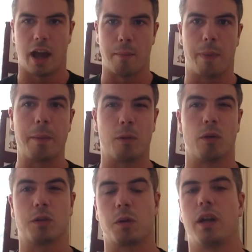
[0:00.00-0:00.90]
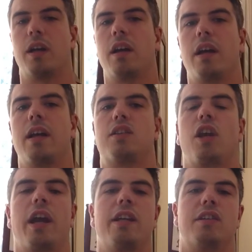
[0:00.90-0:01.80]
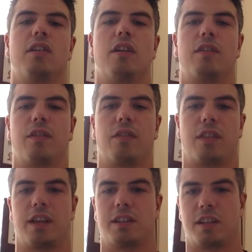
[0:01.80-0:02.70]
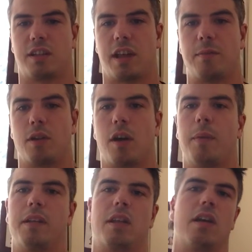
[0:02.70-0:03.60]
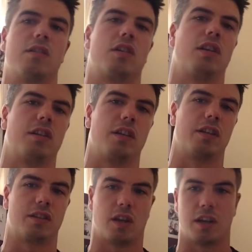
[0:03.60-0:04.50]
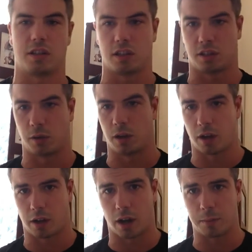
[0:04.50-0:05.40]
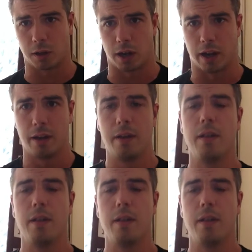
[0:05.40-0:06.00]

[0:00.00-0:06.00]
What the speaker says: People always want to change a lot of different things at the same time. They say, oh, should I do this diet? Should I do a low carb diet?